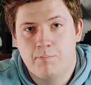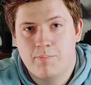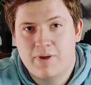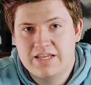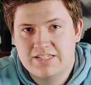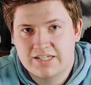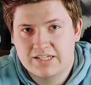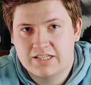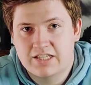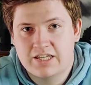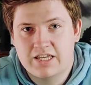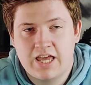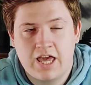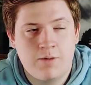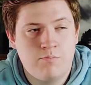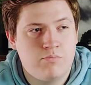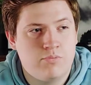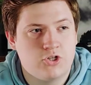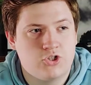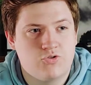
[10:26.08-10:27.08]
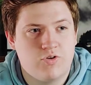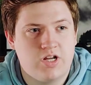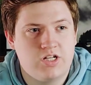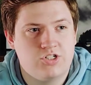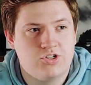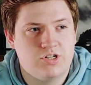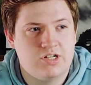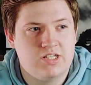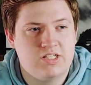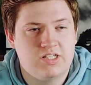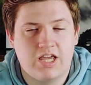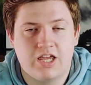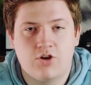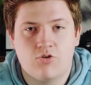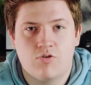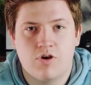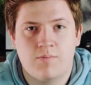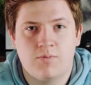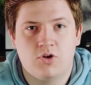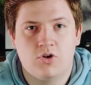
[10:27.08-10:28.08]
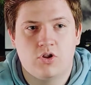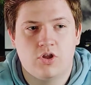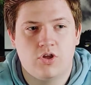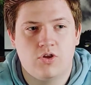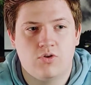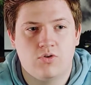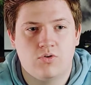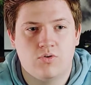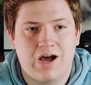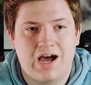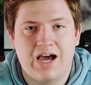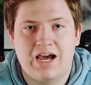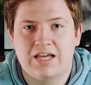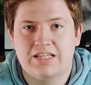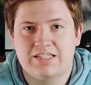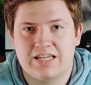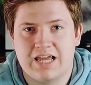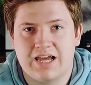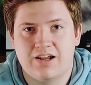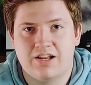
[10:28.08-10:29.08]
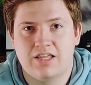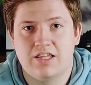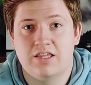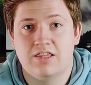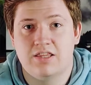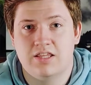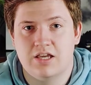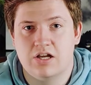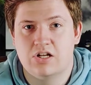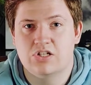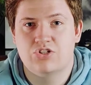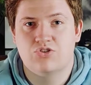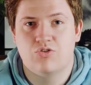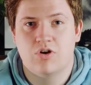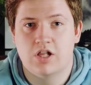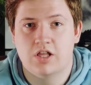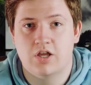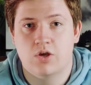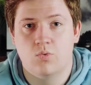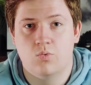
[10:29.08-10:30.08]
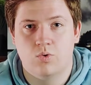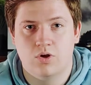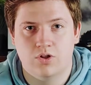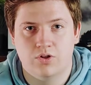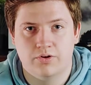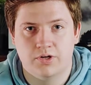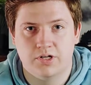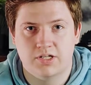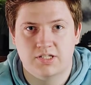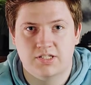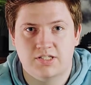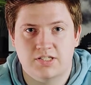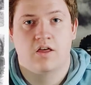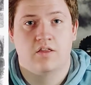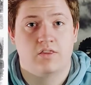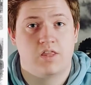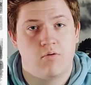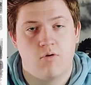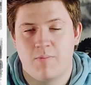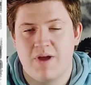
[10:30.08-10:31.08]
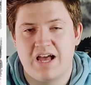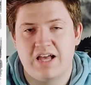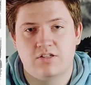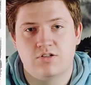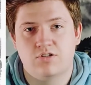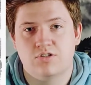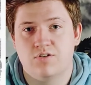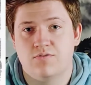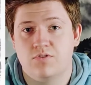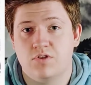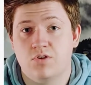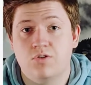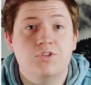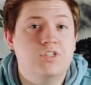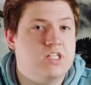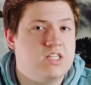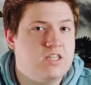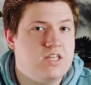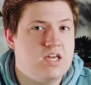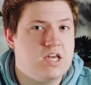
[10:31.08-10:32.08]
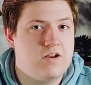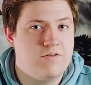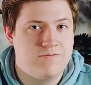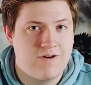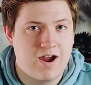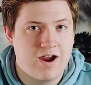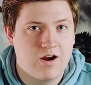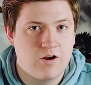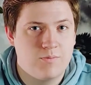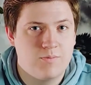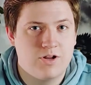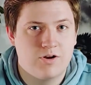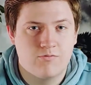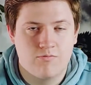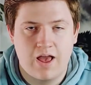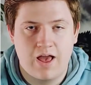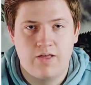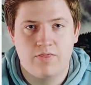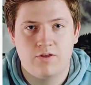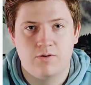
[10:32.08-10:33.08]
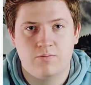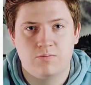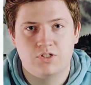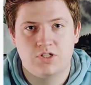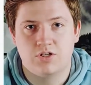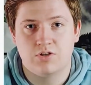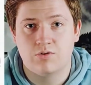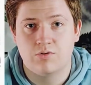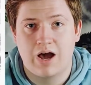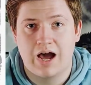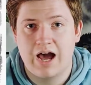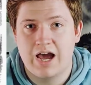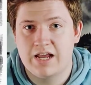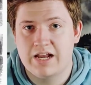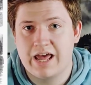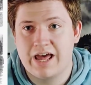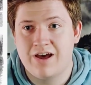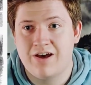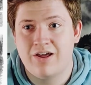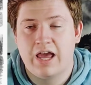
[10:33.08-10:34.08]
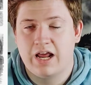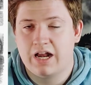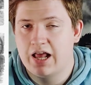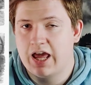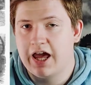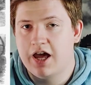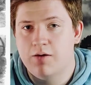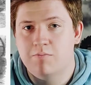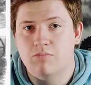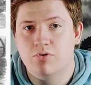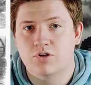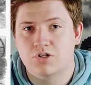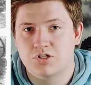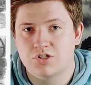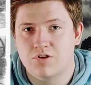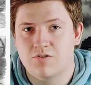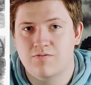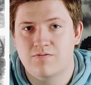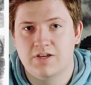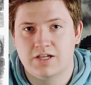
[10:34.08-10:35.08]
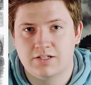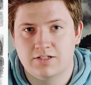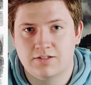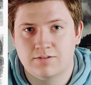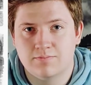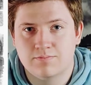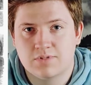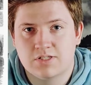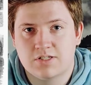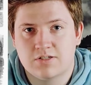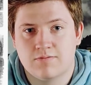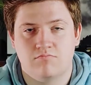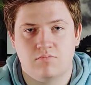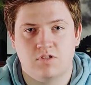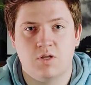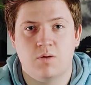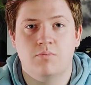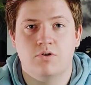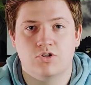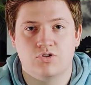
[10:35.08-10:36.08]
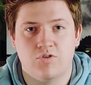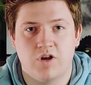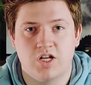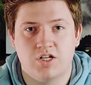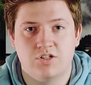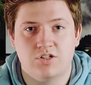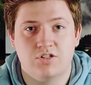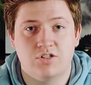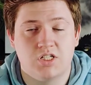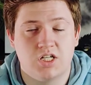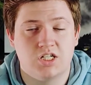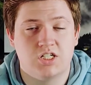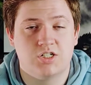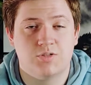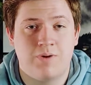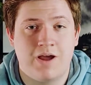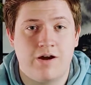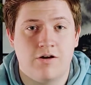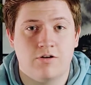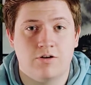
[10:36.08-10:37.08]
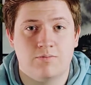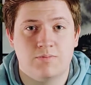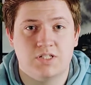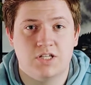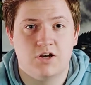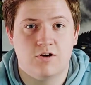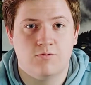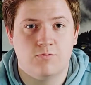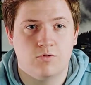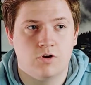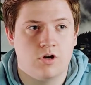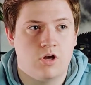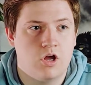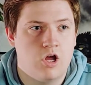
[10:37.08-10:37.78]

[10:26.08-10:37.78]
Basically, a bushranger is a criminal who hides out in the Australian wilderness. They were masters of using the environment around them to hide out and ambush their victims. Some bushrangers, such as Power himself, were